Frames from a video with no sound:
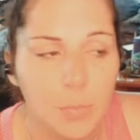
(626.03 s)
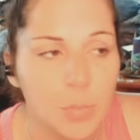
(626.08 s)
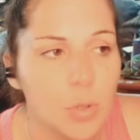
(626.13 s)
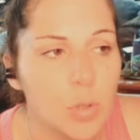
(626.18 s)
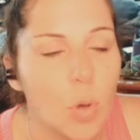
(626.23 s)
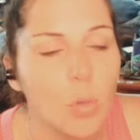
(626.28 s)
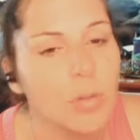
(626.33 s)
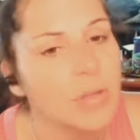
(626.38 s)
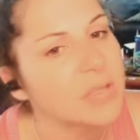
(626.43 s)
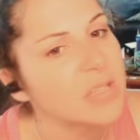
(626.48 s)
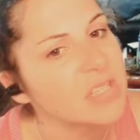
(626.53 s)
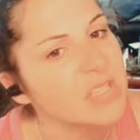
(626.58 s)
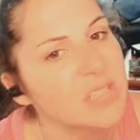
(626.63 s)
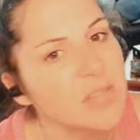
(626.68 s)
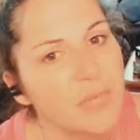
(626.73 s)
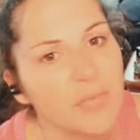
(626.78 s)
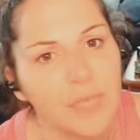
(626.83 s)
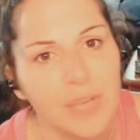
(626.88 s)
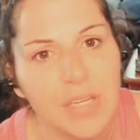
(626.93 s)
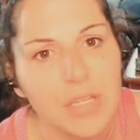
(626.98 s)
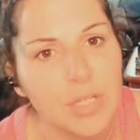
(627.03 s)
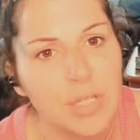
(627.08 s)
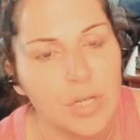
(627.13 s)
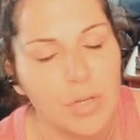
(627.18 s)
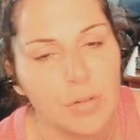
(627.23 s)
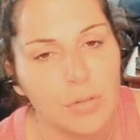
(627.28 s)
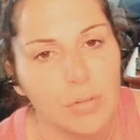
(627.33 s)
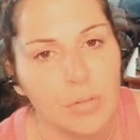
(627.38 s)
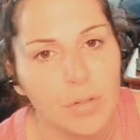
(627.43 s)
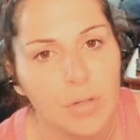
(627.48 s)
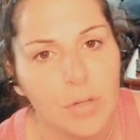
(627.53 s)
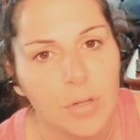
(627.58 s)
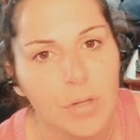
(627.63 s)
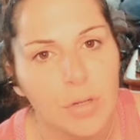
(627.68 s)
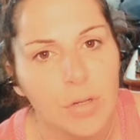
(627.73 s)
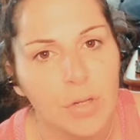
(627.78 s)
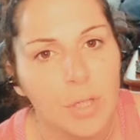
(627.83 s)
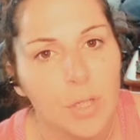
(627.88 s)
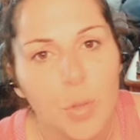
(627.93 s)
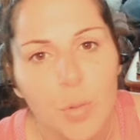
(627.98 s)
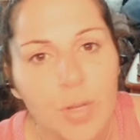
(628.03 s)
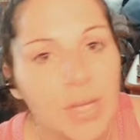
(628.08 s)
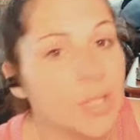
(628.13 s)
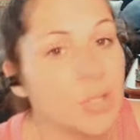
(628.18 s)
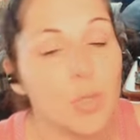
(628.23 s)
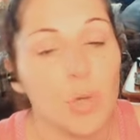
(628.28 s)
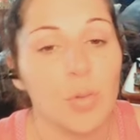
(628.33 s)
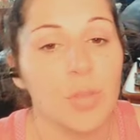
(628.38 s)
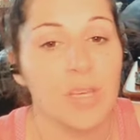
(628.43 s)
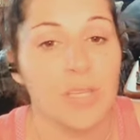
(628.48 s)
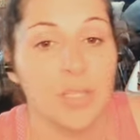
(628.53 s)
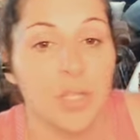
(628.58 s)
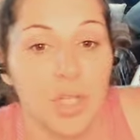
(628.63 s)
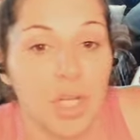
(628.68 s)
Don't let this defeat you. You can do this.